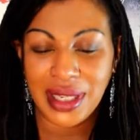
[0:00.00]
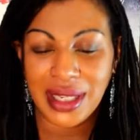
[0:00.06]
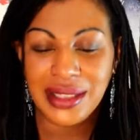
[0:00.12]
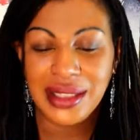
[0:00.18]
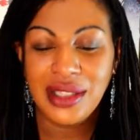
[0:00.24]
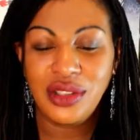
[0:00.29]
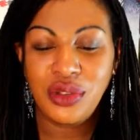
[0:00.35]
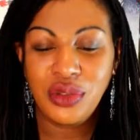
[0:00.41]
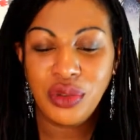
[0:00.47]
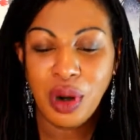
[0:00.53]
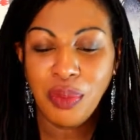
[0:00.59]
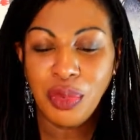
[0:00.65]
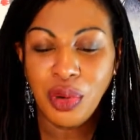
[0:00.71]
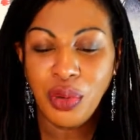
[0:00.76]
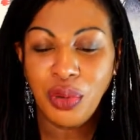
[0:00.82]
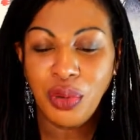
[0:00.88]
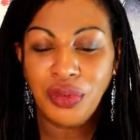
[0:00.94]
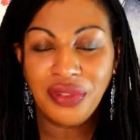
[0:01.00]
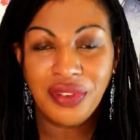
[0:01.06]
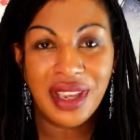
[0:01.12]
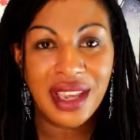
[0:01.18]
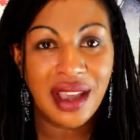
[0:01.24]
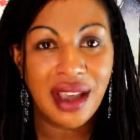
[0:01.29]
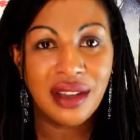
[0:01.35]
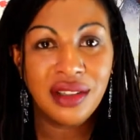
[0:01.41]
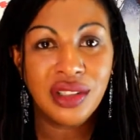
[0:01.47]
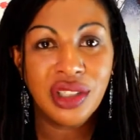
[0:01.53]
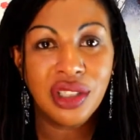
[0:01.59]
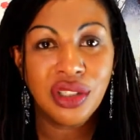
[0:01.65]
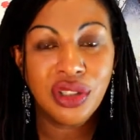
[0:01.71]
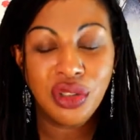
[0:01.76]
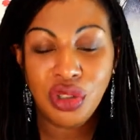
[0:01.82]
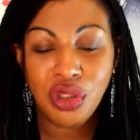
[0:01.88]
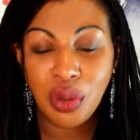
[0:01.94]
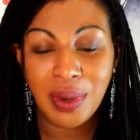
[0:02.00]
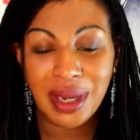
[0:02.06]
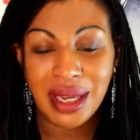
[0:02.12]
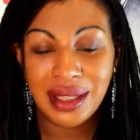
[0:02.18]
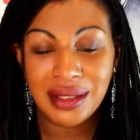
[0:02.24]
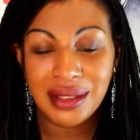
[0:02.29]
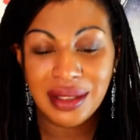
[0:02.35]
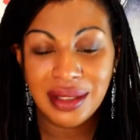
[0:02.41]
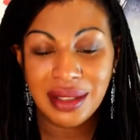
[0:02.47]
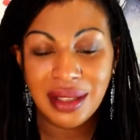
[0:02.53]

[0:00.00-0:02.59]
it says drop all fear and just do it.